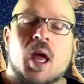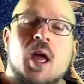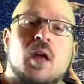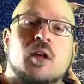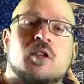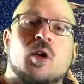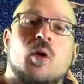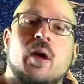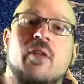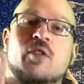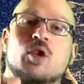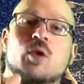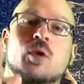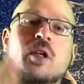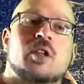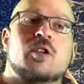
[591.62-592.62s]
So if
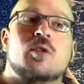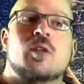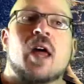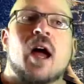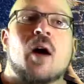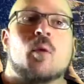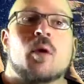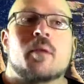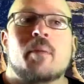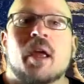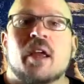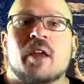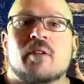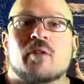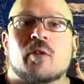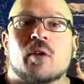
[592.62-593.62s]
you can do that one
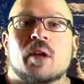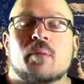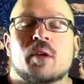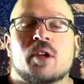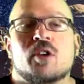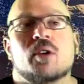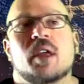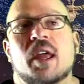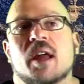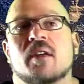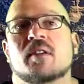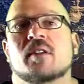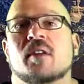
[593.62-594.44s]
pain-free, but you can't,